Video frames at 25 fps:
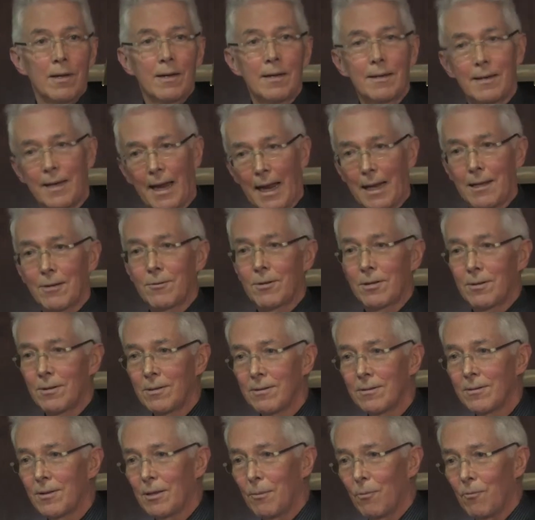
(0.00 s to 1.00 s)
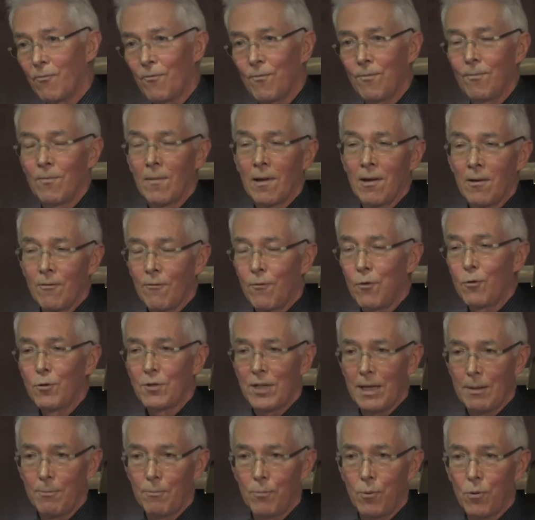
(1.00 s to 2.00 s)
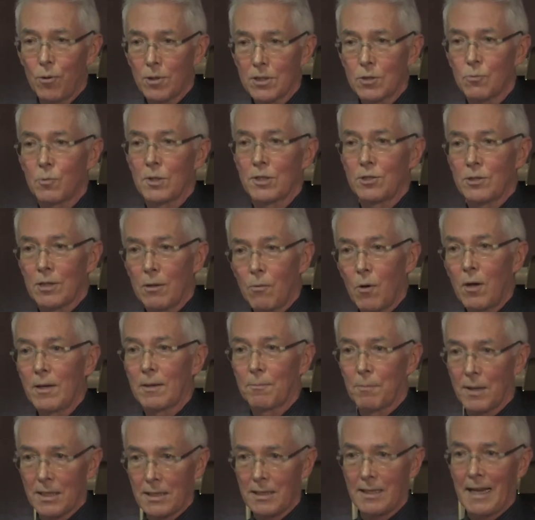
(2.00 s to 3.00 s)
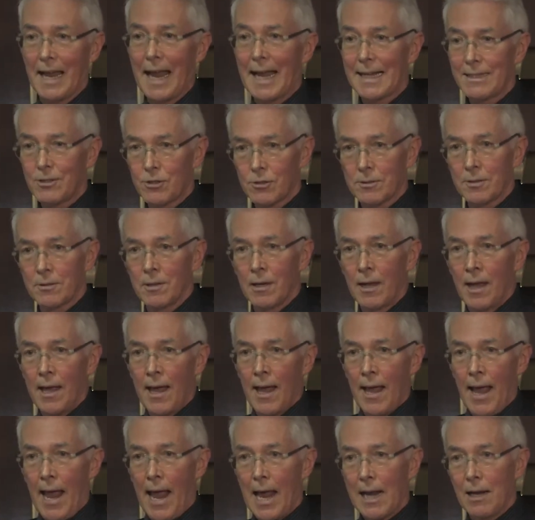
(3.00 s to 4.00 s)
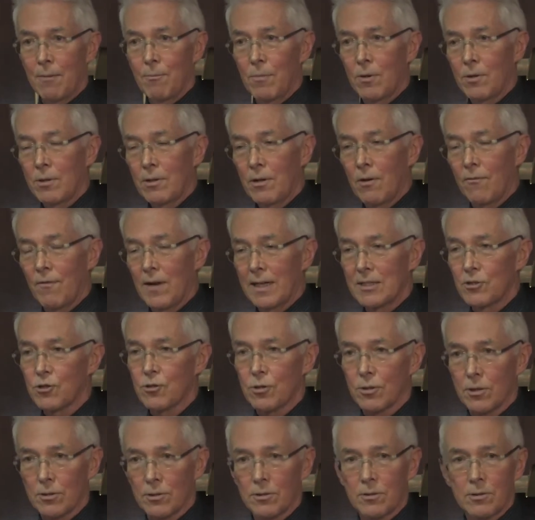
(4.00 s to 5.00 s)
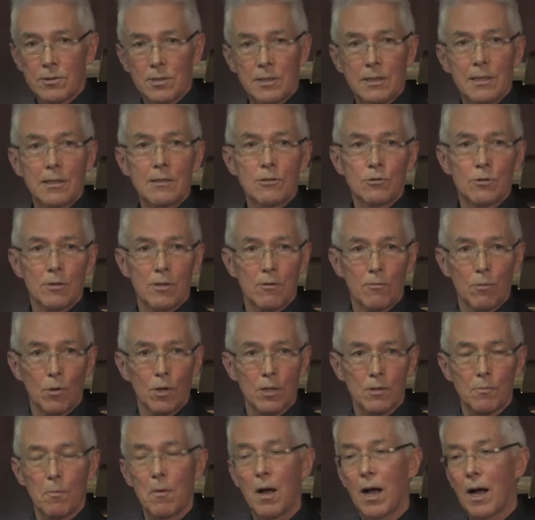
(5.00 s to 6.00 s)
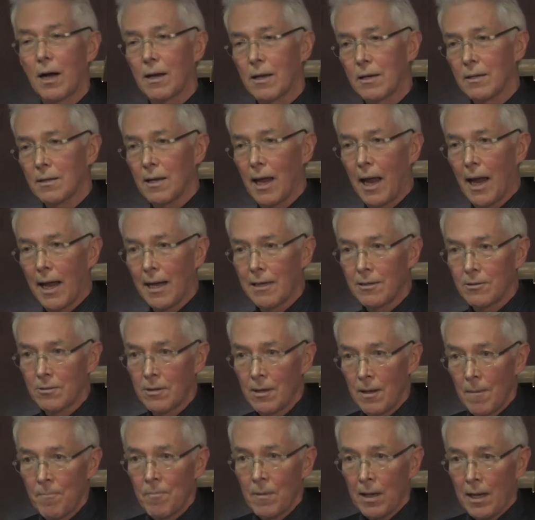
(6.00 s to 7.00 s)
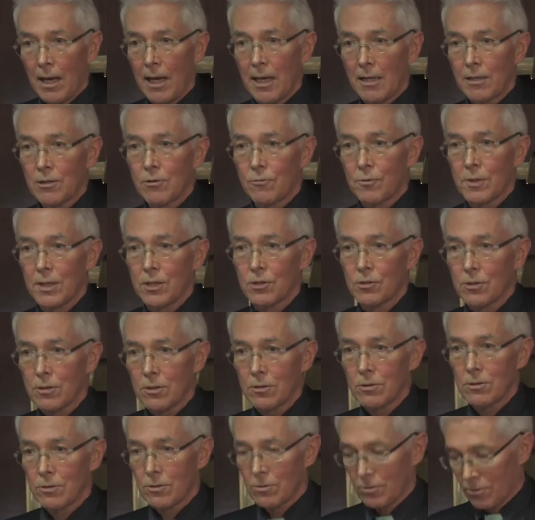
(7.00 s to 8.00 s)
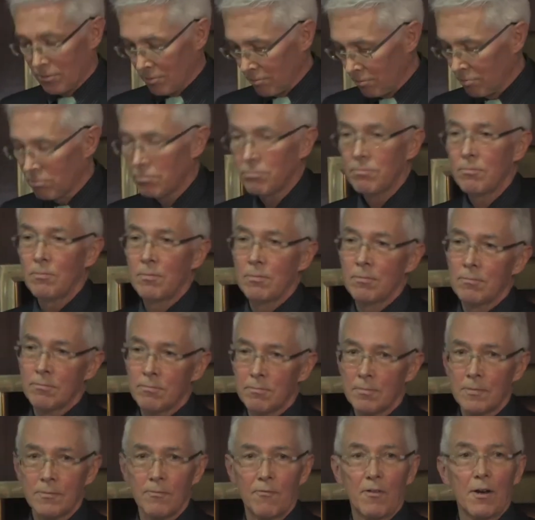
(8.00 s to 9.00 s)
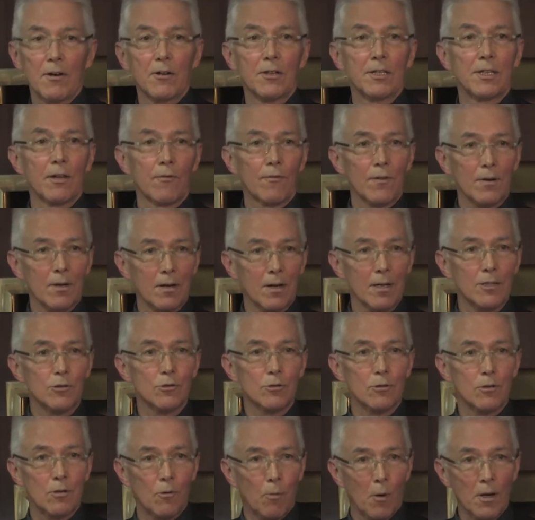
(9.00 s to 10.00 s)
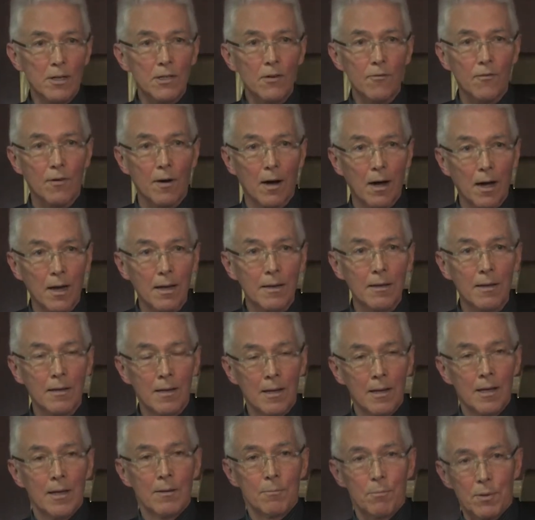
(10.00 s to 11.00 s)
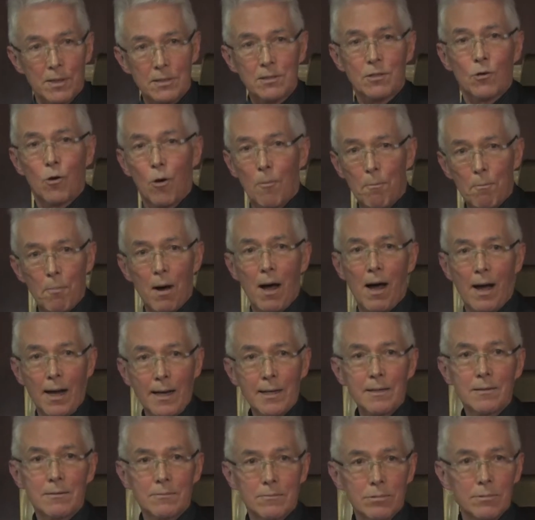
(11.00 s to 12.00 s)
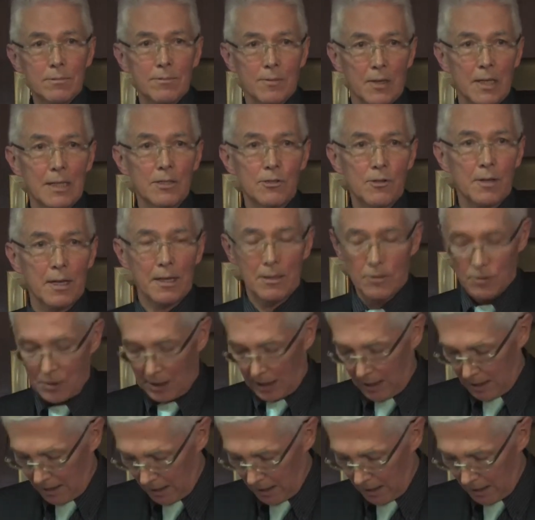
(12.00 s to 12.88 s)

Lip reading: get the food imports which they want, but it adds an element of uncertainty to the world market and increases, very difficult to quantify, but combined these things can